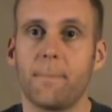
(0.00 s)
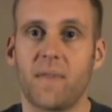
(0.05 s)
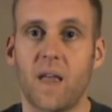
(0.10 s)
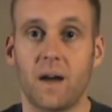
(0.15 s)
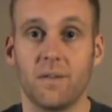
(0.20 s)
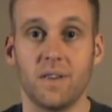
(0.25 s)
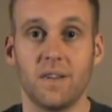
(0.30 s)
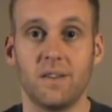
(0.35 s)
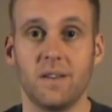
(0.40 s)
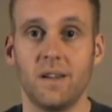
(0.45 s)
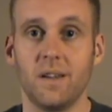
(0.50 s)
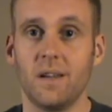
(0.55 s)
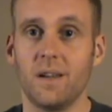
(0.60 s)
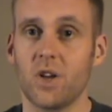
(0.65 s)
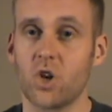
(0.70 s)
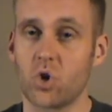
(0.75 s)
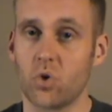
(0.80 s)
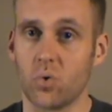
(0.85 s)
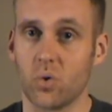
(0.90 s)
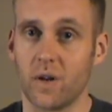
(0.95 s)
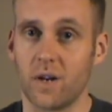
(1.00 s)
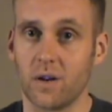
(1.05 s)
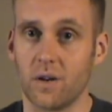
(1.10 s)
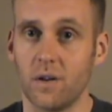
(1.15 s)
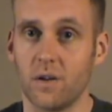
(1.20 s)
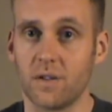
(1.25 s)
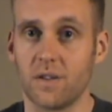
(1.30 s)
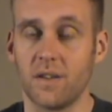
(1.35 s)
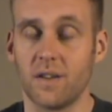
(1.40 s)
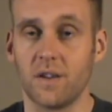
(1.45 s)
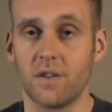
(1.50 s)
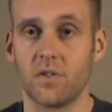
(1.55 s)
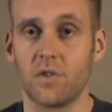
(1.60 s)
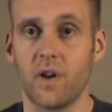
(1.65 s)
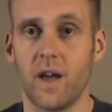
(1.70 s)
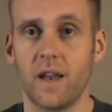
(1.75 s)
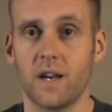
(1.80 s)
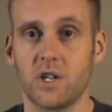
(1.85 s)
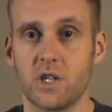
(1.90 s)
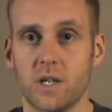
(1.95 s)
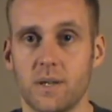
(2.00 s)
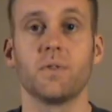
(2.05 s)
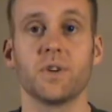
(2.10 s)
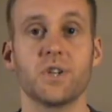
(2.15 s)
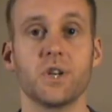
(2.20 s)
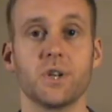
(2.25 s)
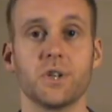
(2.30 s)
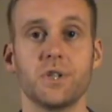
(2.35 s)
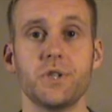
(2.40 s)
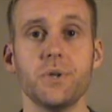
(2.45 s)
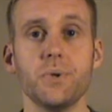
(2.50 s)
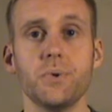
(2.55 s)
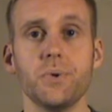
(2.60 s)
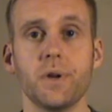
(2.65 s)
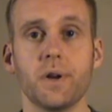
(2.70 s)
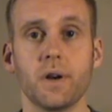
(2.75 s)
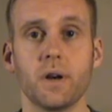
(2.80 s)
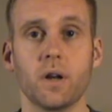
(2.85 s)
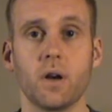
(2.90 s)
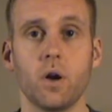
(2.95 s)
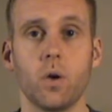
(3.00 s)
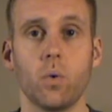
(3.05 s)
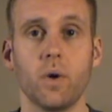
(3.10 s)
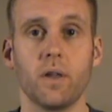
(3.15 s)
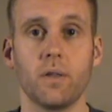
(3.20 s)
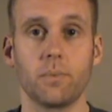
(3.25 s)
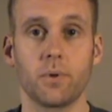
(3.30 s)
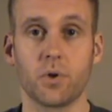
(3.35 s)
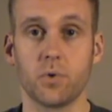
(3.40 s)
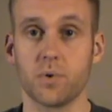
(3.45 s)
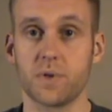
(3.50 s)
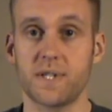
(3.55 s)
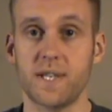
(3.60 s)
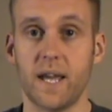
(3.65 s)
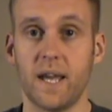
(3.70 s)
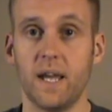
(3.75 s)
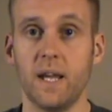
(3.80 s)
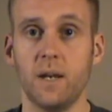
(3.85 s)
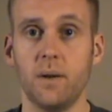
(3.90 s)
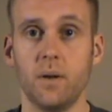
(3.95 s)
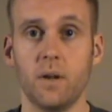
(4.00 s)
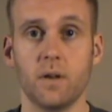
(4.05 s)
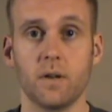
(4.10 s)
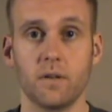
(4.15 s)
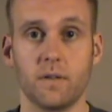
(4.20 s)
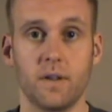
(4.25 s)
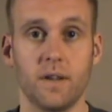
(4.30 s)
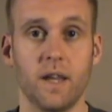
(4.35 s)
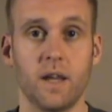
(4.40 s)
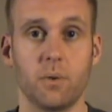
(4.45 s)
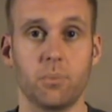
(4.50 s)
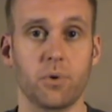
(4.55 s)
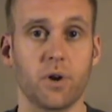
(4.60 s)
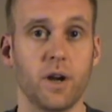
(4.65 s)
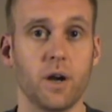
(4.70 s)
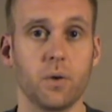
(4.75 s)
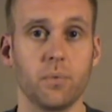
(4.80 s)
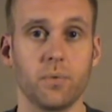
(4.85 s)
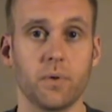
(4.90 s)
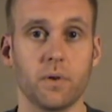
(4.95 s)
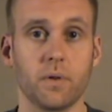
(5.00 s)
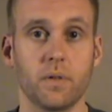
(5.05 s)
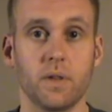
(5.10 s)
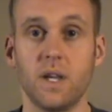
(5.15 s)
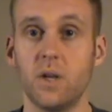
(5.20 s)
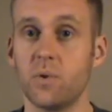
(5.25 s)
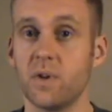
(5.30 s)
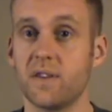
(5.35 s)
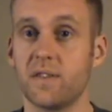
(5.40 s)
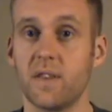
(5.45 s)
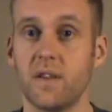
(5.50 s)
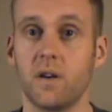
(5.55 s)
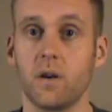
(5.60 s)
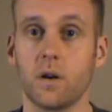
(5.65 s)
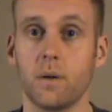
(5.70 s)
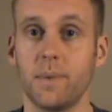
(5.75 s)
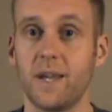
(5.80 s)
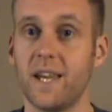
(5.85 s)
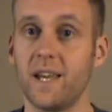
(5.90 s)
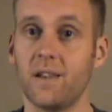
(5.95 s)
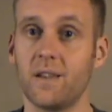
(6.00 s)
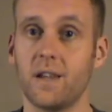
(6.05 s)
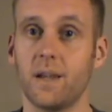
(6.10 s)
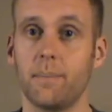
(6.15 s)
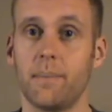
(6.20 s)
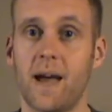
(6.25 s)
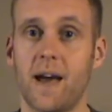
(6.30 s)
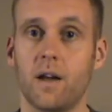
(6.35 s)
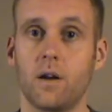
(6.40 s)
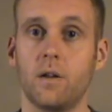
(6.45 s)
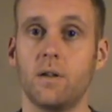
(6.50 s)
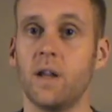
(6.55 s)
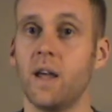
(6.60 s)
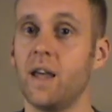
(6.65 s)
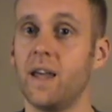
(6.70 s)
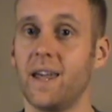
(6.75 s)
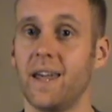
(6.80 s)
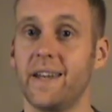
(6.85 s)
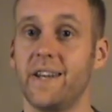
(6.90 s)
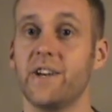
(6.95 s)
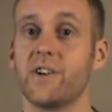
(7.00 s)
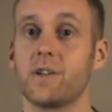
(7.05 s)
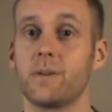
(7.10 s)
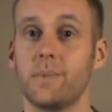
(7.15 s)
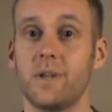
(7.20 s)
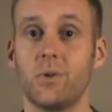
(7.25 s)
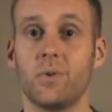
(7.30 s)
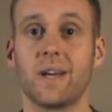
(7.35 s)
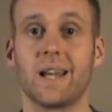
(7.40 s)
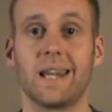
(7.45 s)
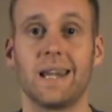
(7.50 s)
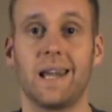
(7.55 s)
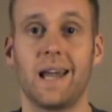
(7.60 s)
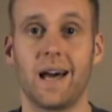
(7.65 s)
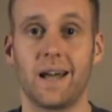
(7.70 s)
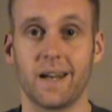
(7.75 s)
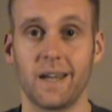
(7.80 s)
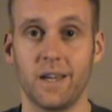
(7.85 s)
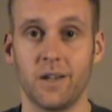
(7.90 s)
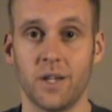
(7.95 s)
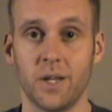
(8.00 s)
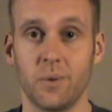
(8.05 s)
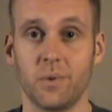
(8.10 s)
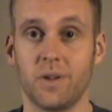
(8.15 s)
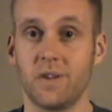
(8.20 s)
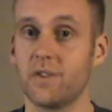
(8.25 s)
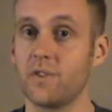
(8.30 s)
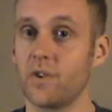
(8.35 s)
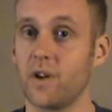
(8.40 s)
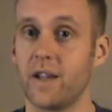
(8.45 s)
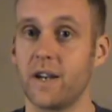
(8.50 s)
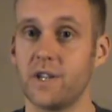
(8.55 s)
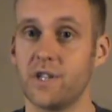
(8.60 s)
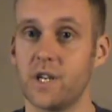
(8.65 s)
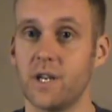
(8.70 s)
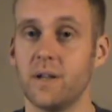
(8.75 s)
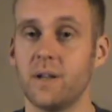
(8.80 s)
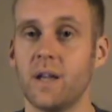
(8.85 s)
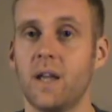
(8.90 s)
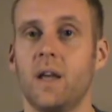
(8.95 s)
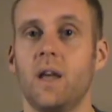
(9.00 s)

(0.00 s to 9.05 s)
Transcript: Obviously, critical to this strategy. For turn 2, you're going to go with Crusade to get prayer for the units that you're going to be killing in battle, and you're going to be doing a lot of killing with this strategy.